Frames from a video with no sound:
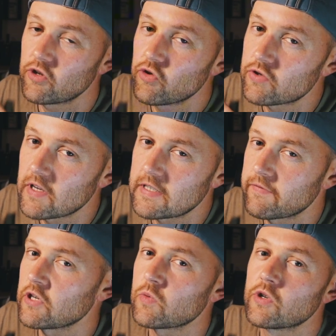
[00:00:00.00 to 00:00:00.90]
Use this if
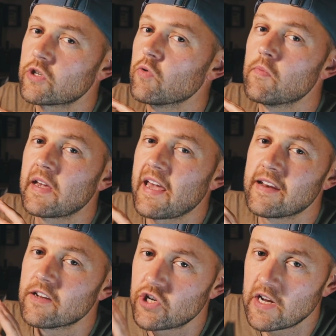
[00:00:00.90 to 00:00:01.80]
you just want to go and make
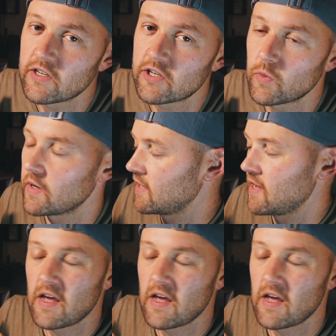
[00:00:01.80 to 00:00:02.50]
any changes to it.